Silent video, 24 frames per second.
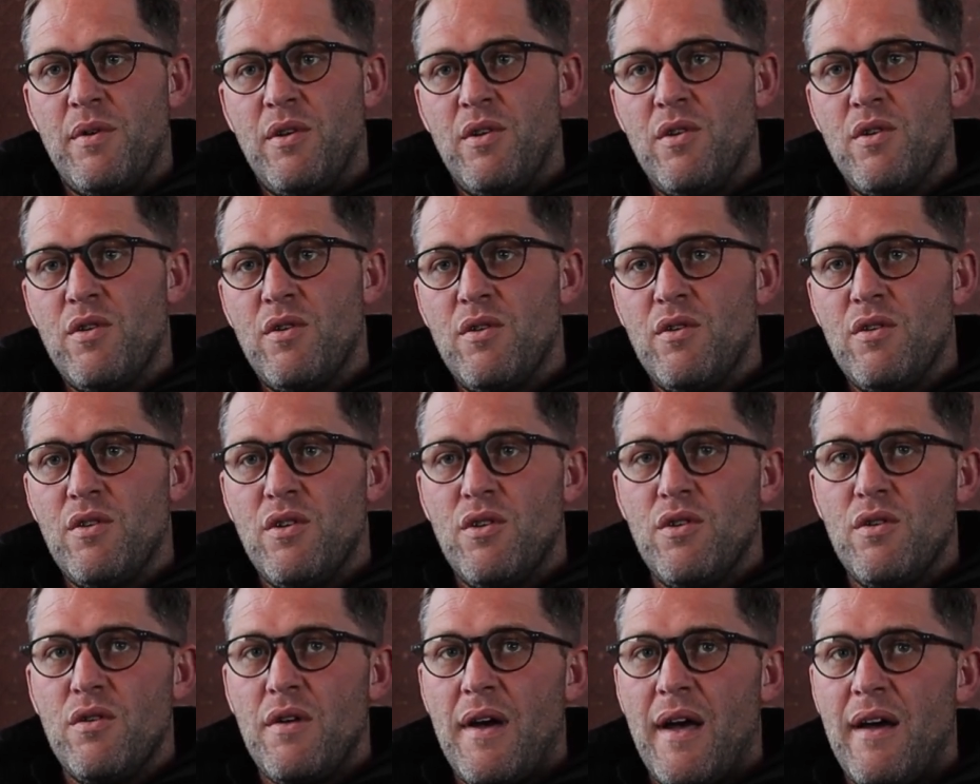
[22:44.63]

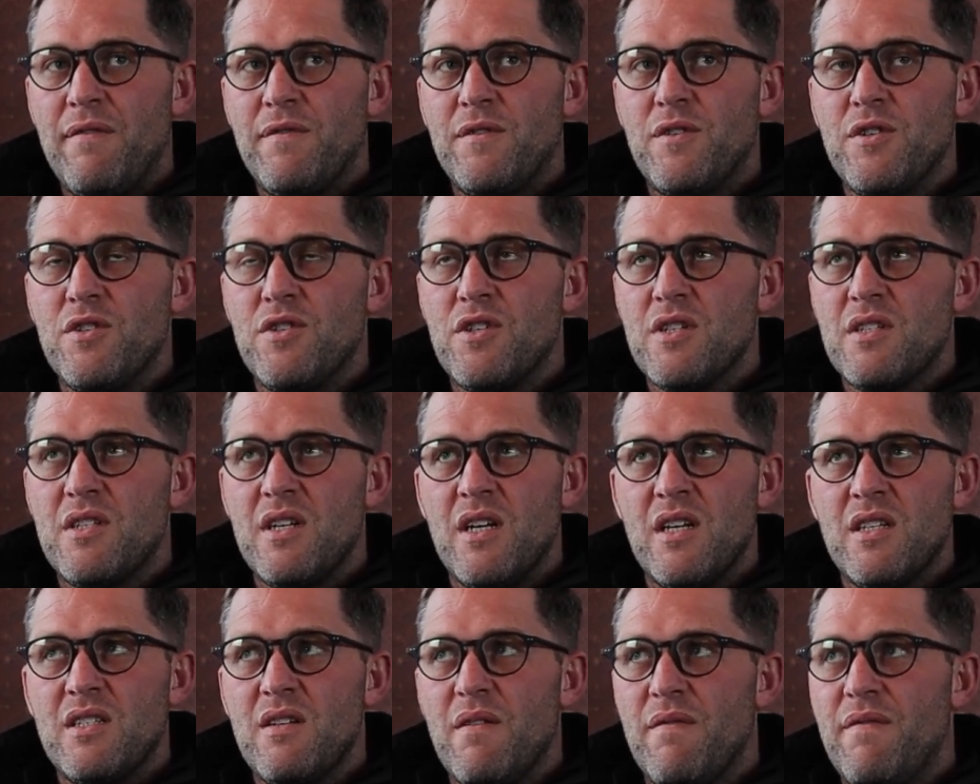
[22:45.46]
You have to
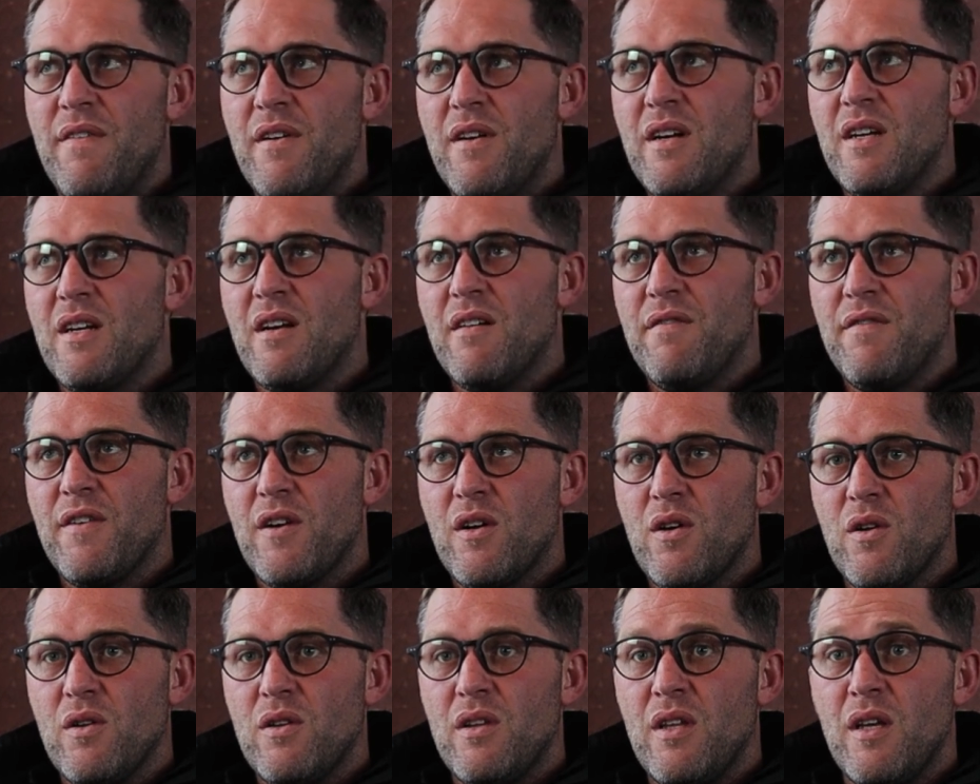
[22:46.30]
it's a very
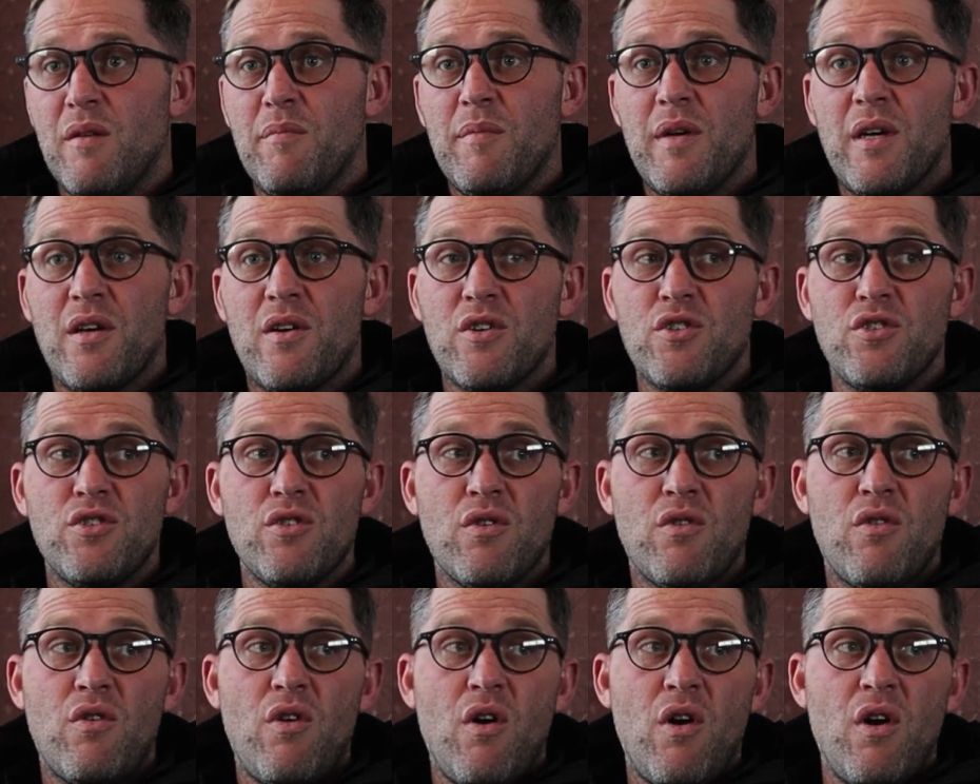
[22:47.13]
difficult thing because
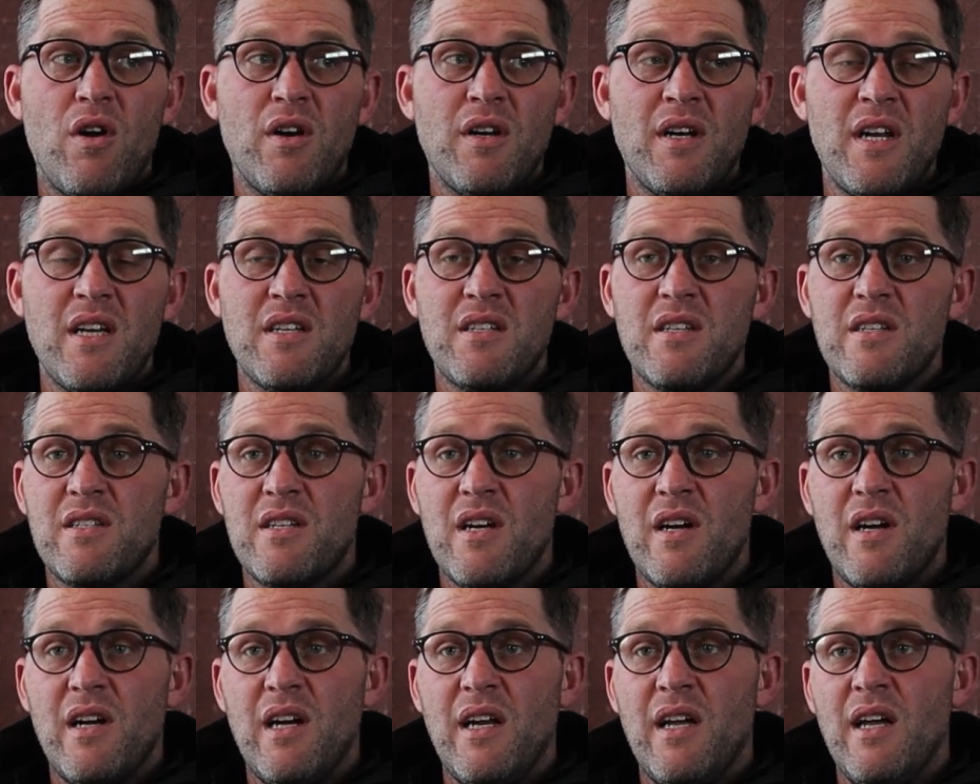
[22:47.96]
you can't
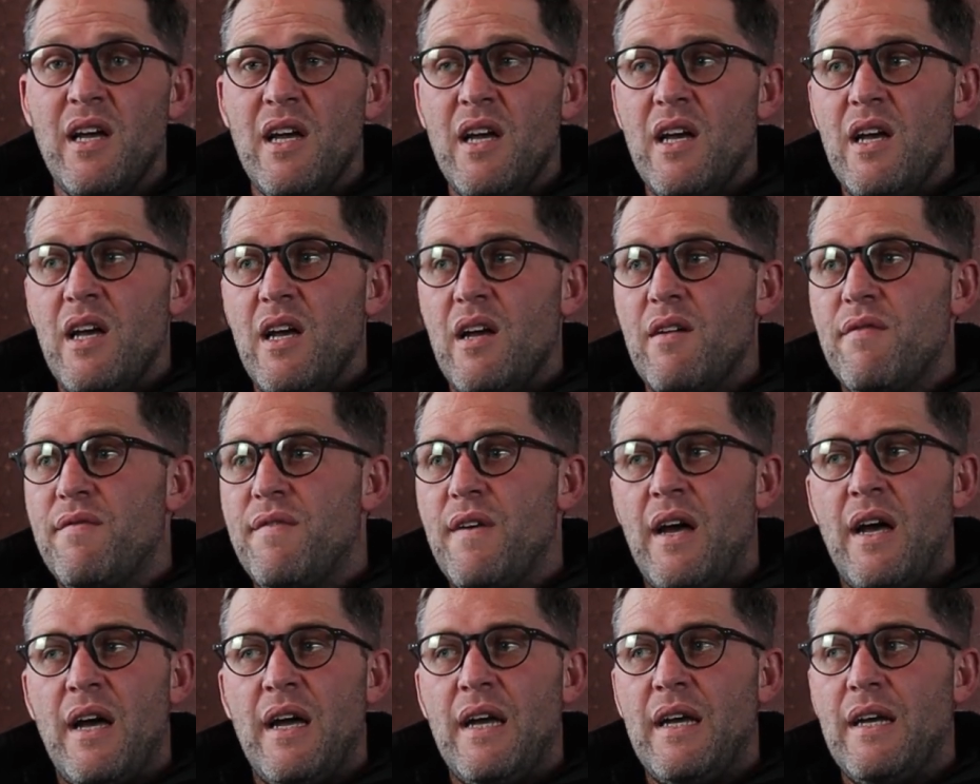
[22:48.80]
necessarily,
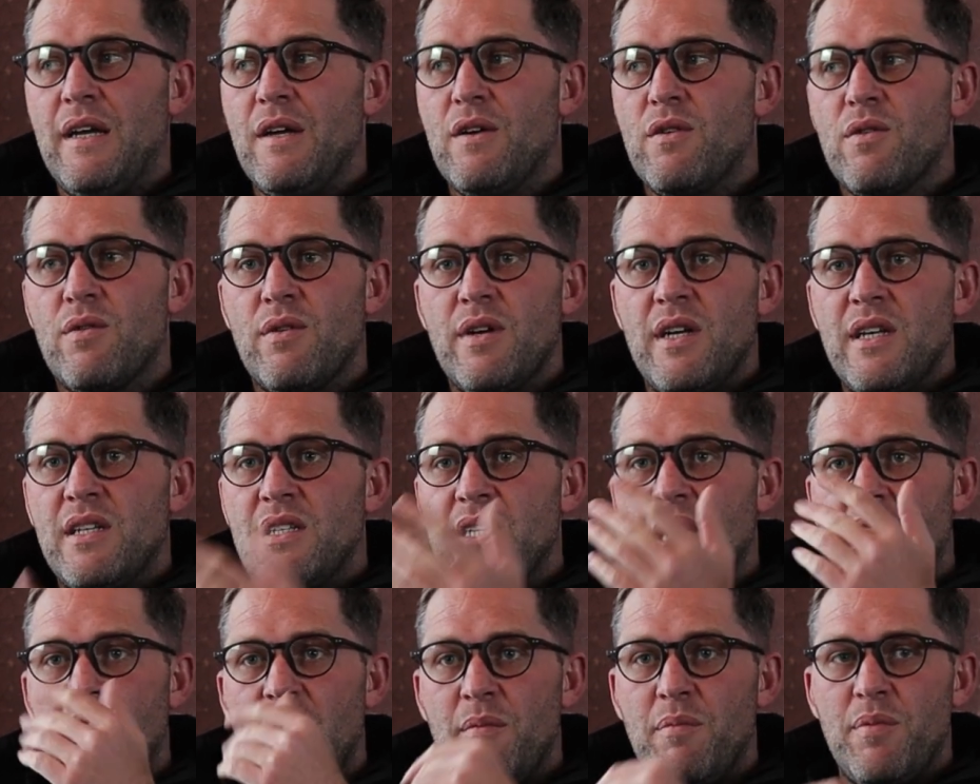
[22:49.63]
if a
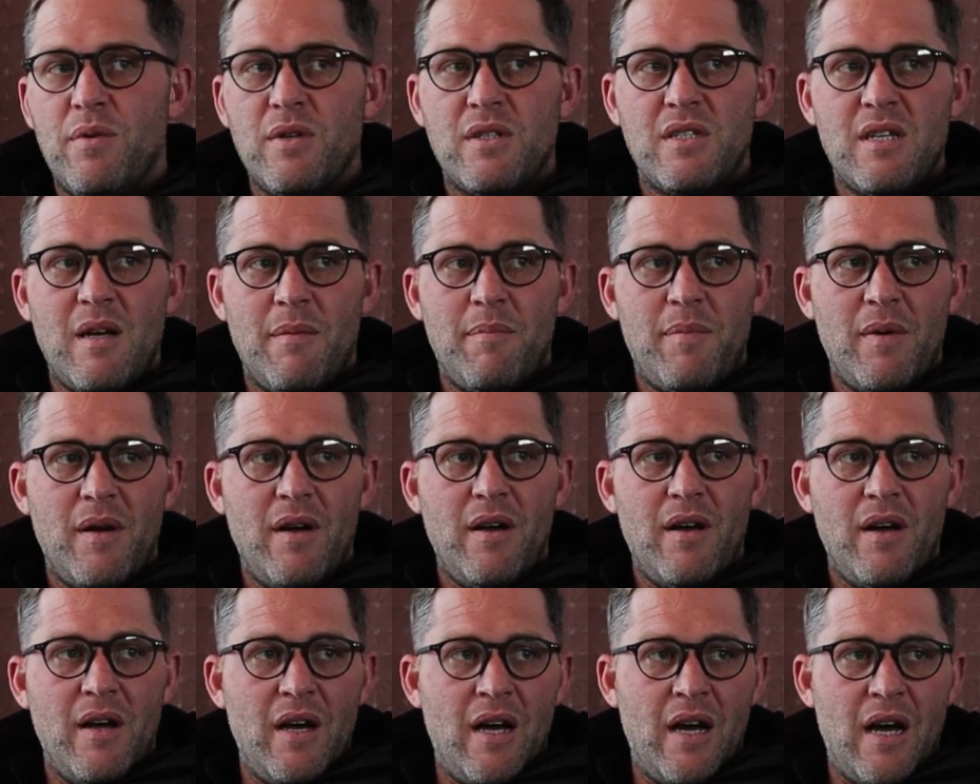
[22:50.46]
retailer puts up
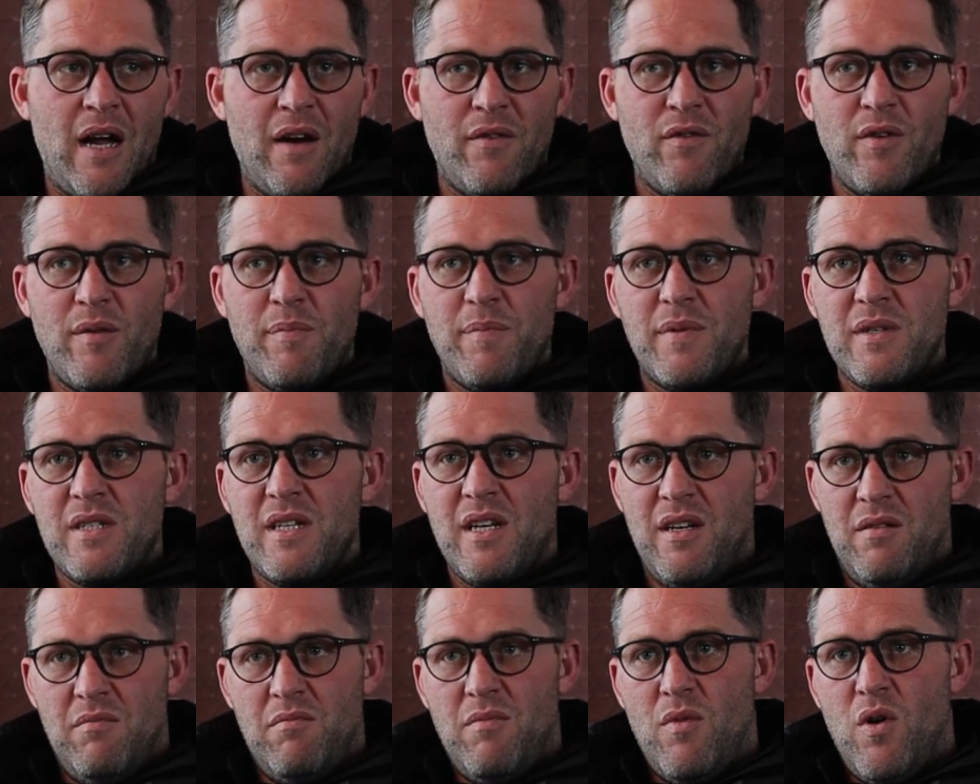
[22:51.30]
a
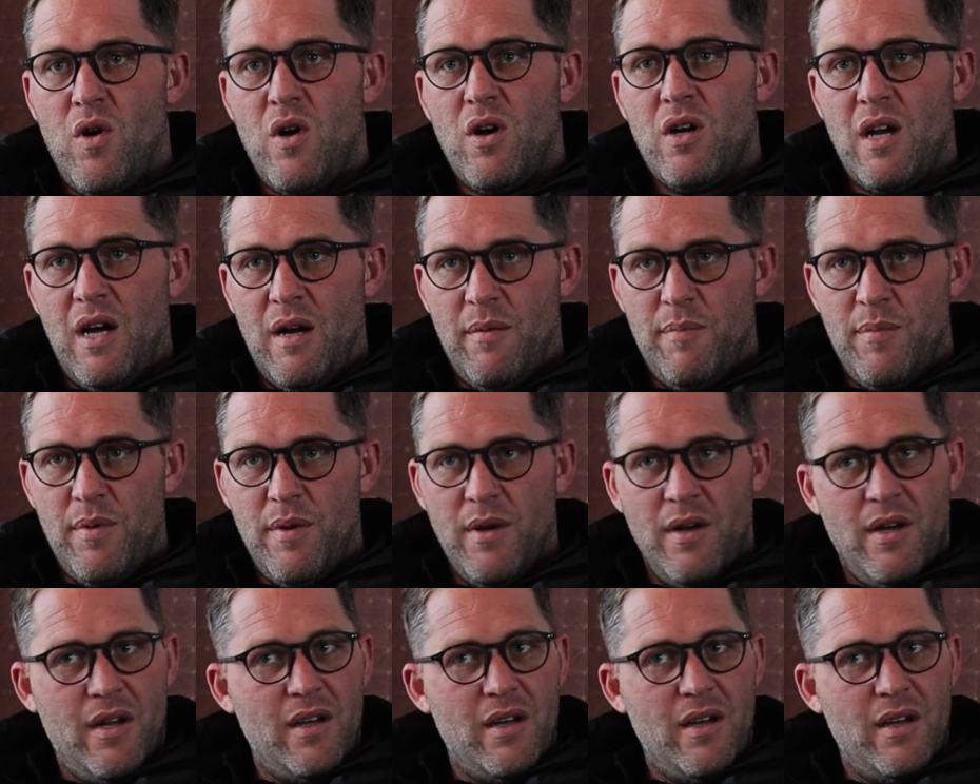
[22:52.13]
100% markup,